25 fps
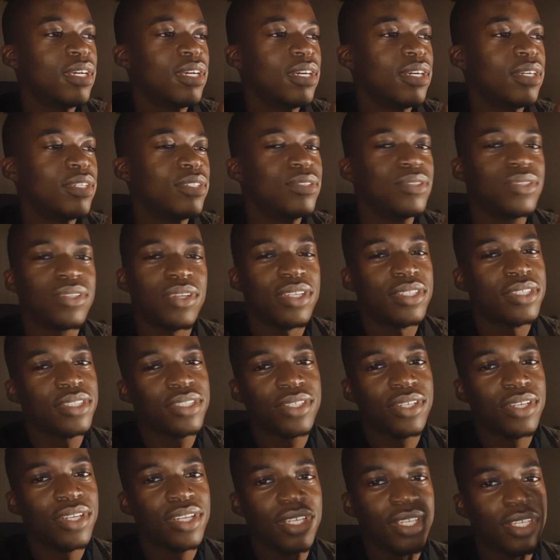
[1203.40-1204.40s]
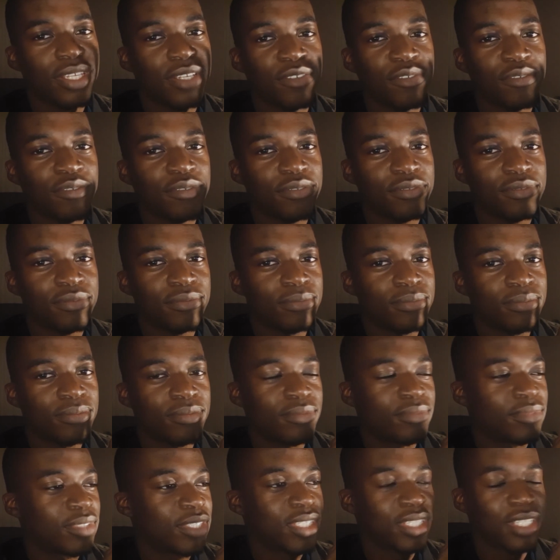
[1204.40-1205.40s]
you're not just gonna give
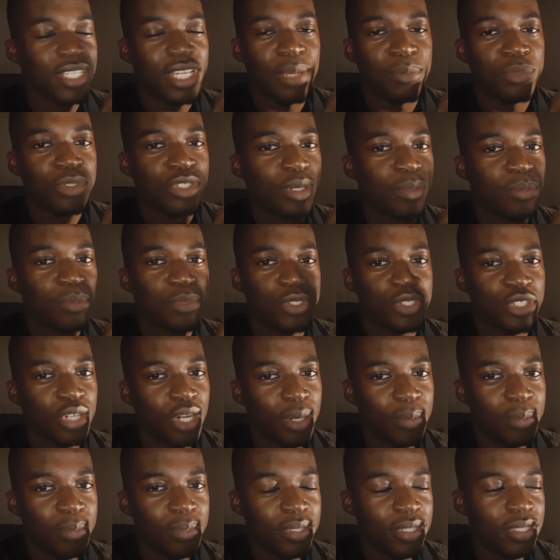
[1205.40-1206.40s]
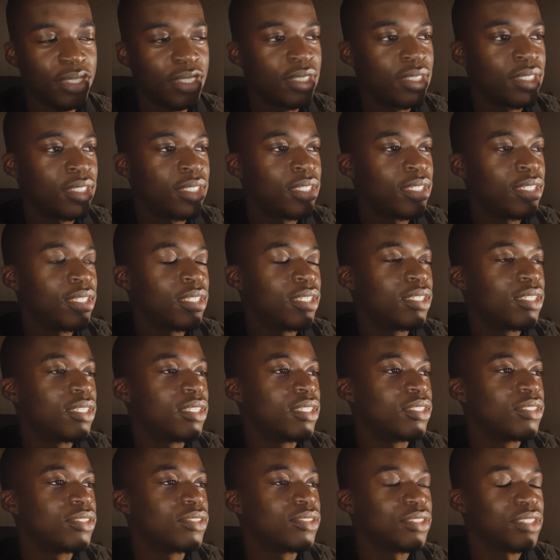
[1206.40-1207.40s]
slap chop job
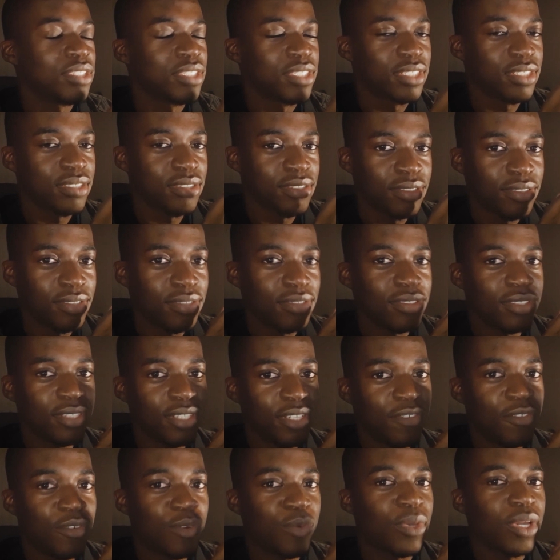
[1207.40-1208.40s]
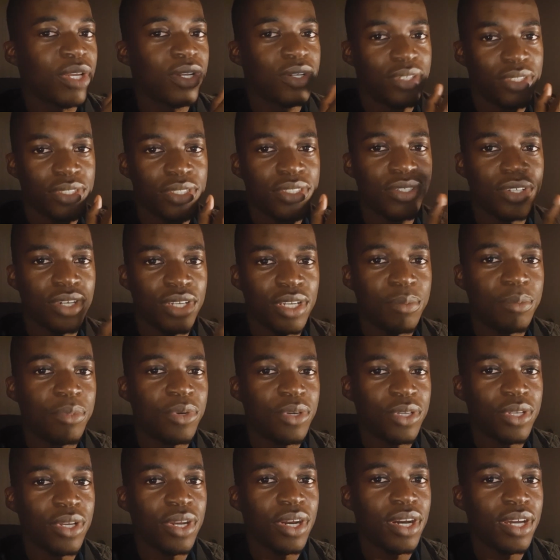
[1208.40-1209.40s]
to just give it away, because you're gonna pour
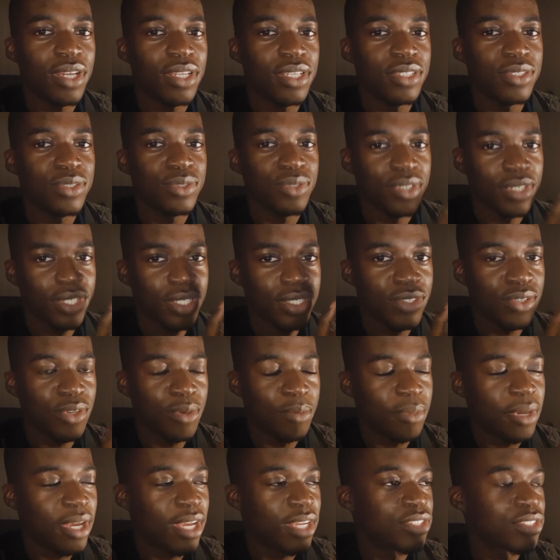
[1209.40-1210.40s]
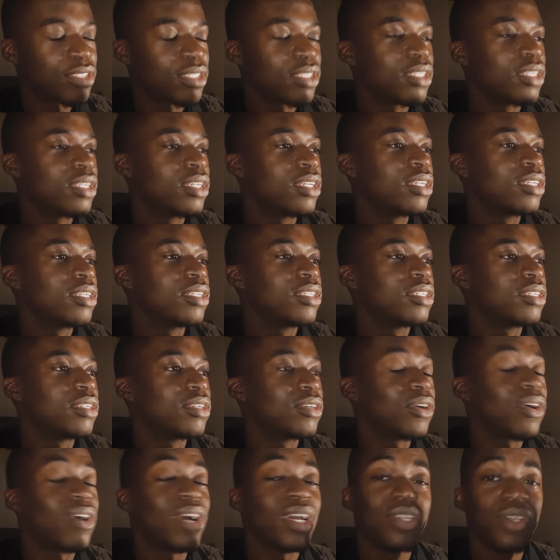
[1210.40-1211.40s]
your heart into it. It's your passion.
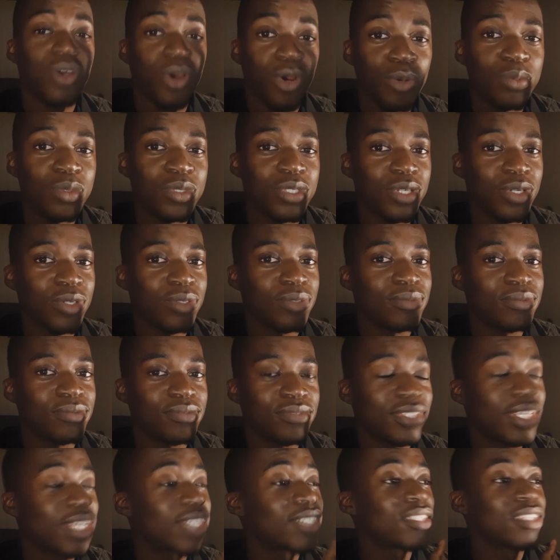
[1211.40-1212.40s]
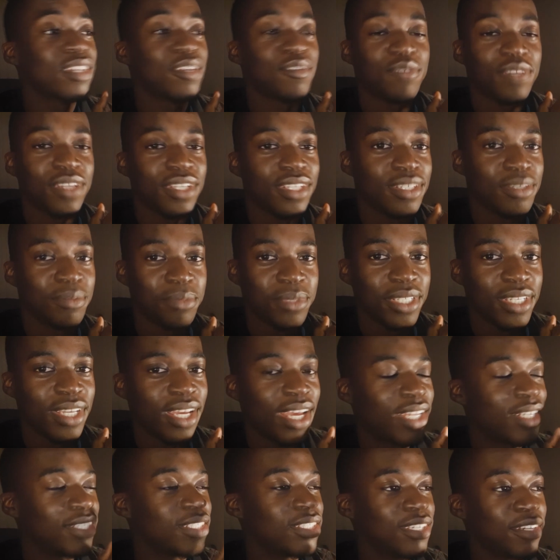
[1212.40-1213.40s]
Oh, I'd hope so. That's definitely me.
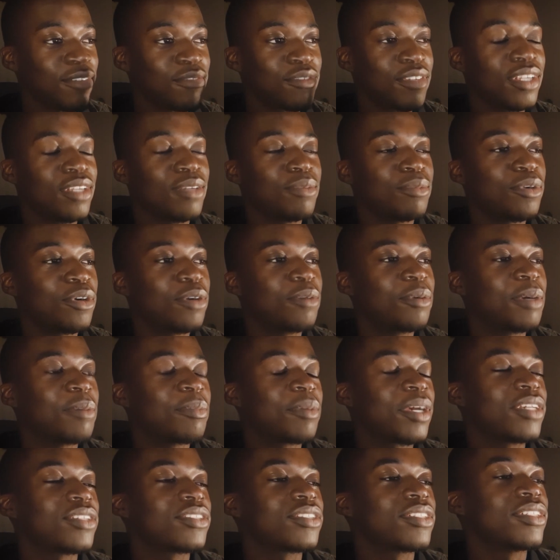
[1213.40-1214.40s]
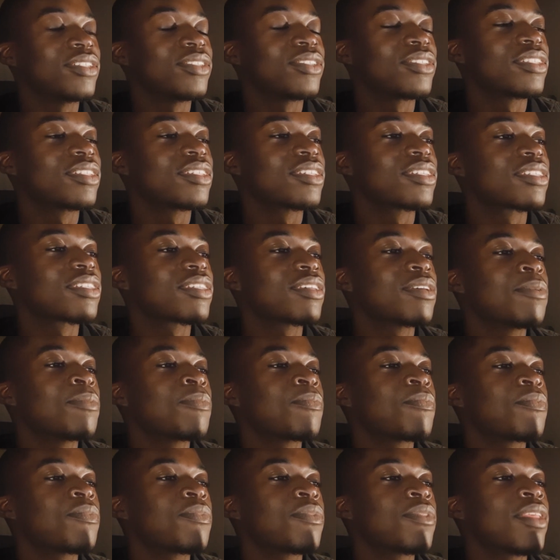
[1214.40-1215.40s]
I definitely pour my passion into this,
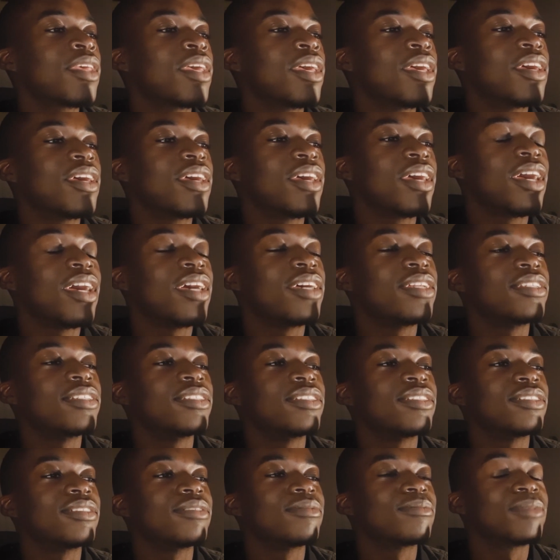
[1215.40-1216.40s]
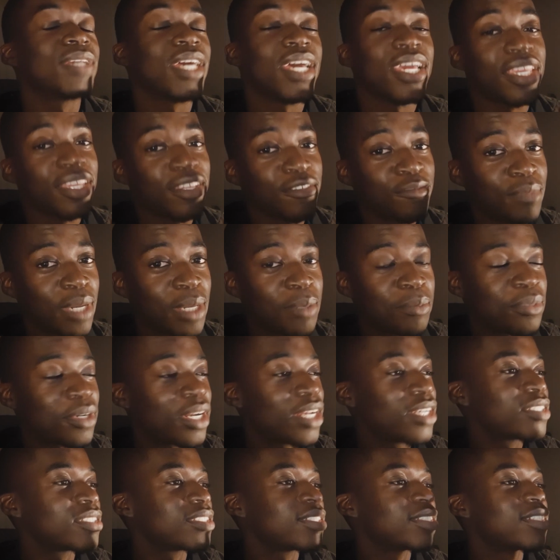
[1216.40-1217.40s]
and I give my
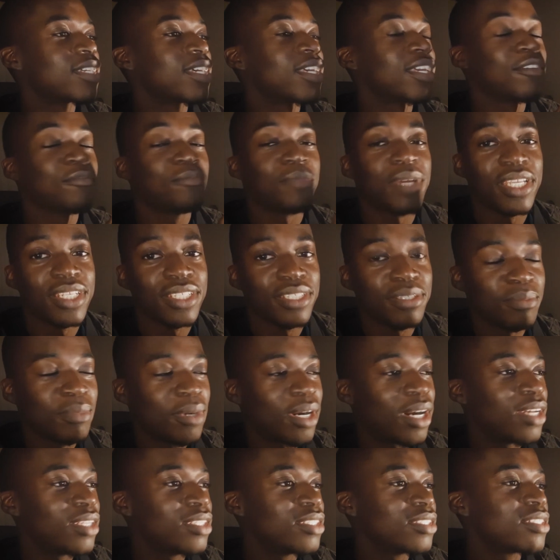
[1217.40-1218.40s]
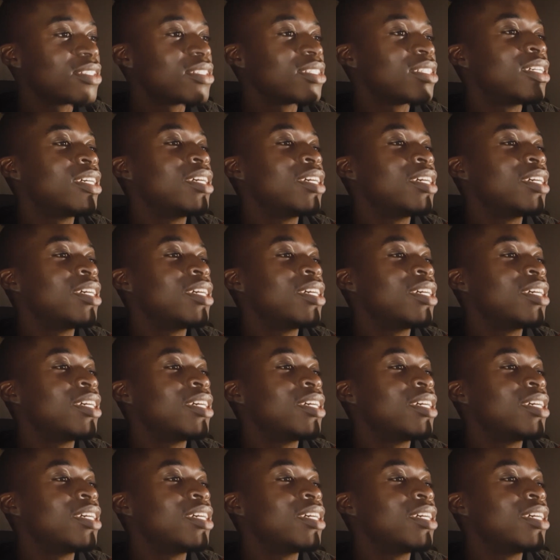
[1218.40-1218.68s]
prices, I give my demands.